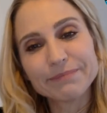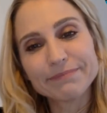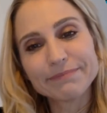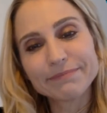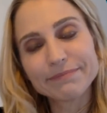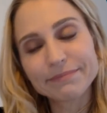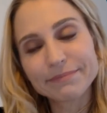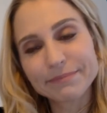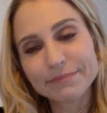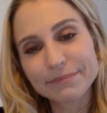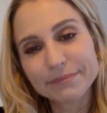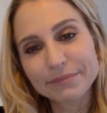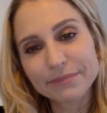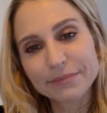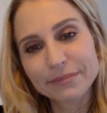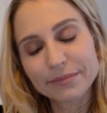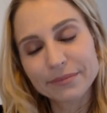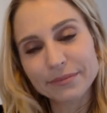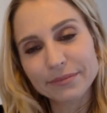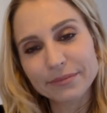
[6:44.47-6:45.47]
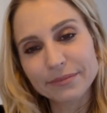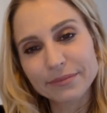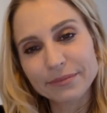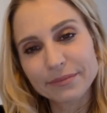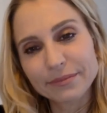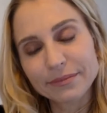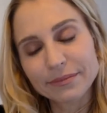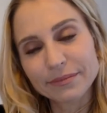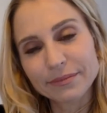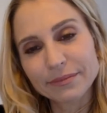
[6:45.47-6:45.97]

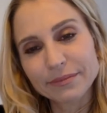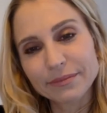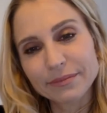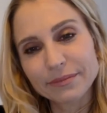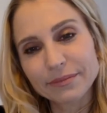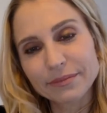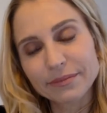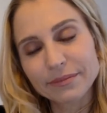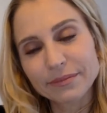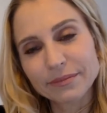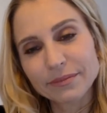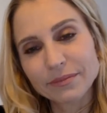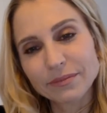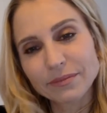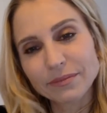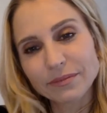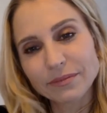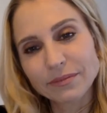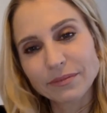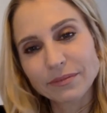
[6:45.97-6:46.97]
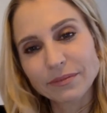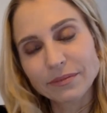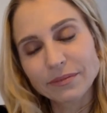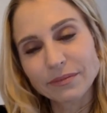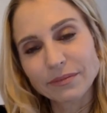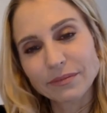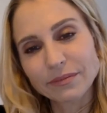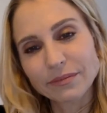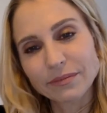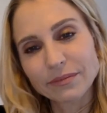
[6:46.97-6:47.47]

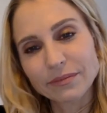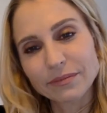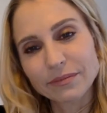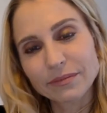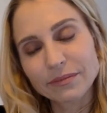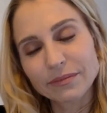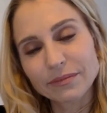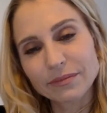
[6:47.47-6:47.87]
(silent)